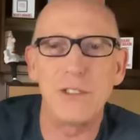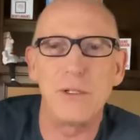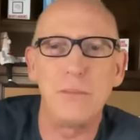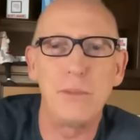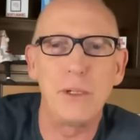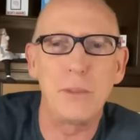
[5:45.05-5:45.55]
her
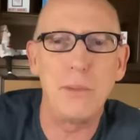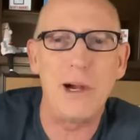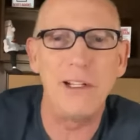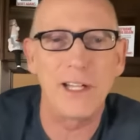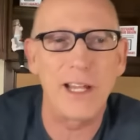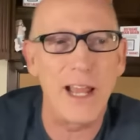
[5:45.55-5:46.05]
a big
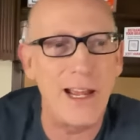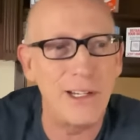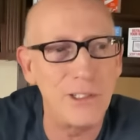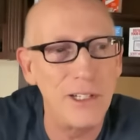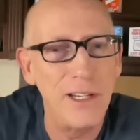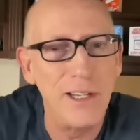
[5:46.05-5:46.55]
pile of
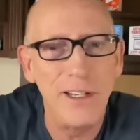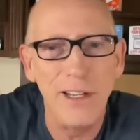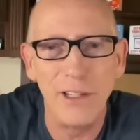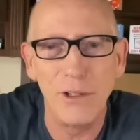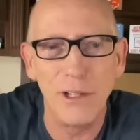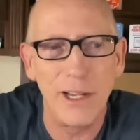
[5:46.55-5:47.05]
cash.
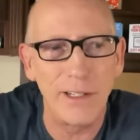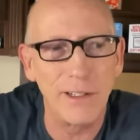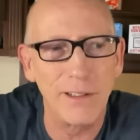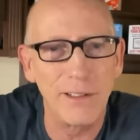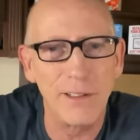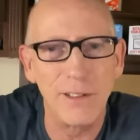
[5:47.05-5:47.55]
And they're like,
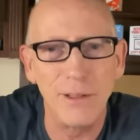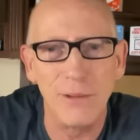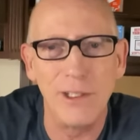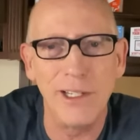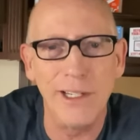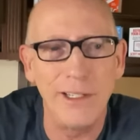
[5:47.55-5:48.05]

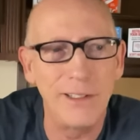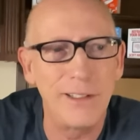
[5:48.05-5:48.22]
really?